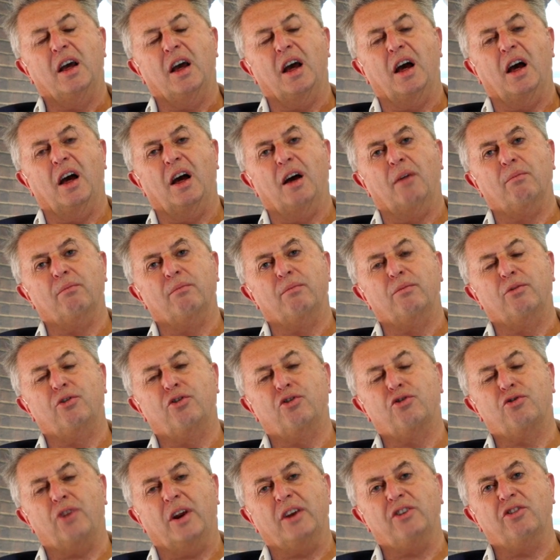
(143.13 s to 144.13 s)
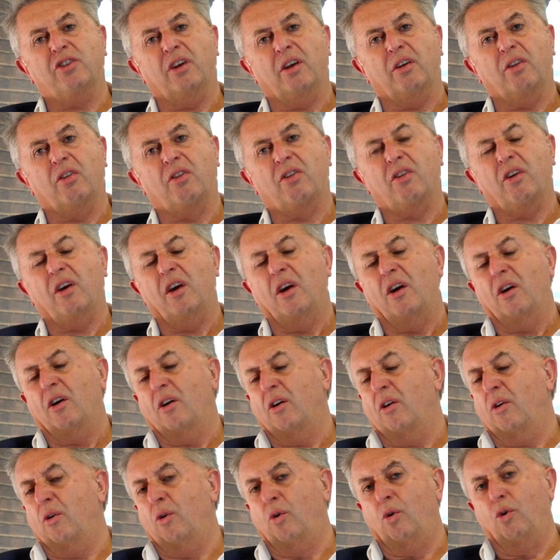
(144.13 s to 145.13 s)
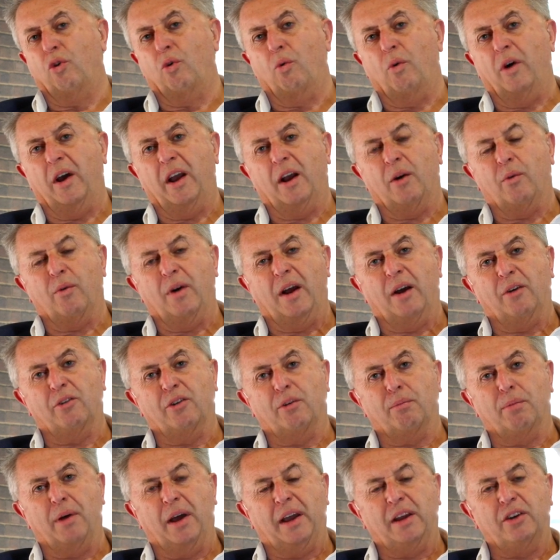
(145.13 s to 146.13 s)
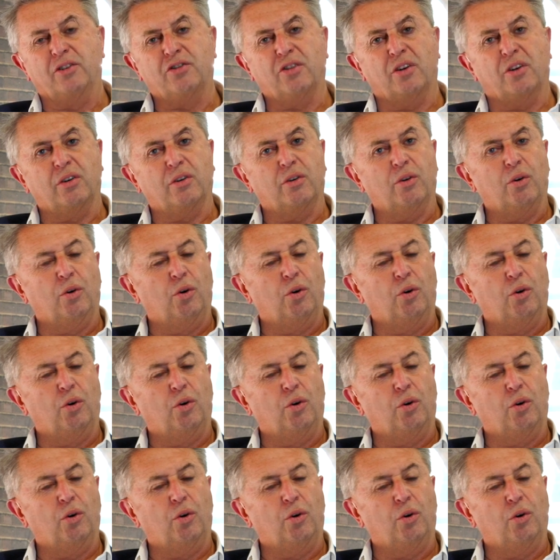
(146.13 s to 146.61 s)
um, stretches all the way around a patient,